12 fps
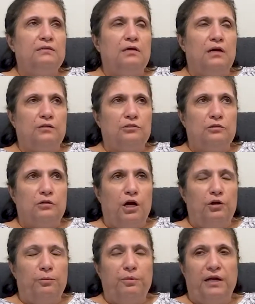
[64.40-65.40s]
doctor,
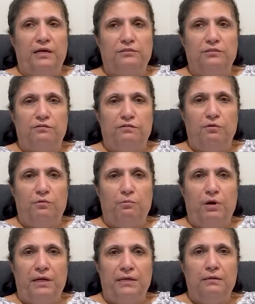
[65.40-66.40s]
chiropractor for
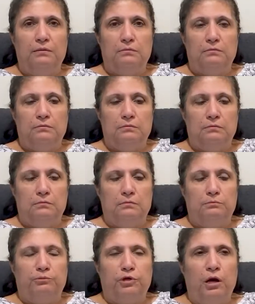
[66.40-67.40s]
my
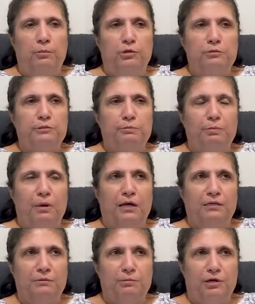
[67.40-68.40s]
problems,
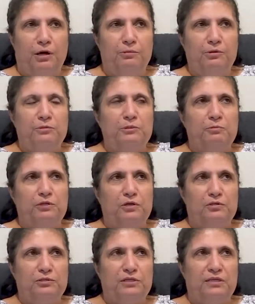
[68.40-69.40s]
body problems, but
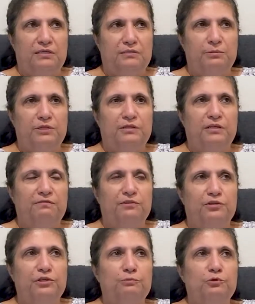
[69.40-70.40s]
also he has been a
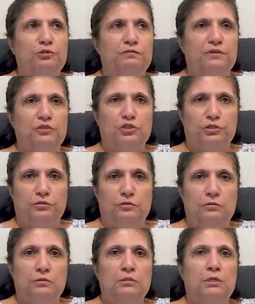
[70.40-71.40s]
very
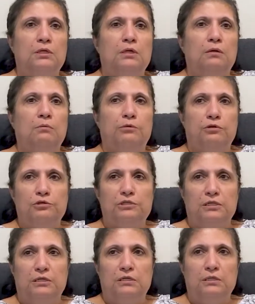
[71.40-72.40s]
motivational
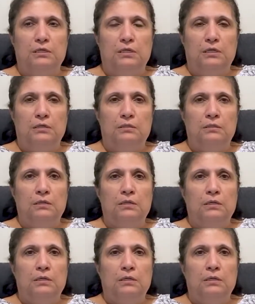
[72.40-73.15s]
person in